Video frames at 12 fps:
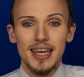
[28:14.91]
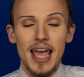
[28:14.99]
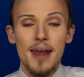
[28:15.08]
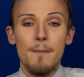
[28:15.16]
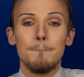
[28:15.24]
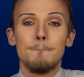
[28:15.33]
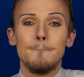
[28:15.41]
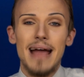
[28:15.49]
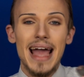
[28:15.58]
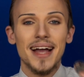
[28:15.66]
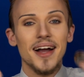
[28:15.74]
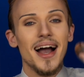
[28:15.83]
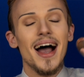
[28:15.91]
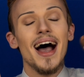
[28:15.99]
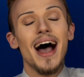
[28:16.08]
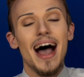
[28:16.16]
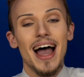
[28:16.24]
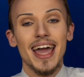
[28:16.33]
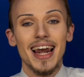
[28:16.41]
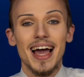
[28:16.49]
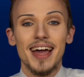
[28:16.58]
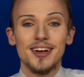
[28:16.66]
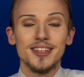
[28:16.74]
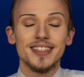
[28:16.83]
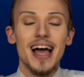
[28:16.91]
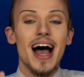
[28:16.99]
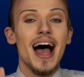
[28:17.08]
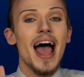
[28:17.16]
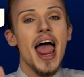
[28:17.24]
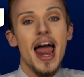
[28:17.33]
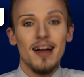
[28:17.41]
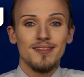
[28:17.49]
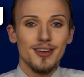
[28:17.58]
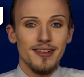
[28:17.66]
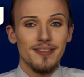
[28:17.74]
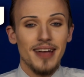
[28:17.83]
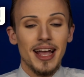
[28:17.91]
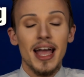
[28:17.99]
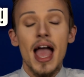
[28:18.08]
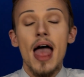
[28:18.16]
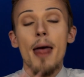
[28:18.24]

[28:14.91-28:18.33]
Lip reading: that BECCA highlighters are everything.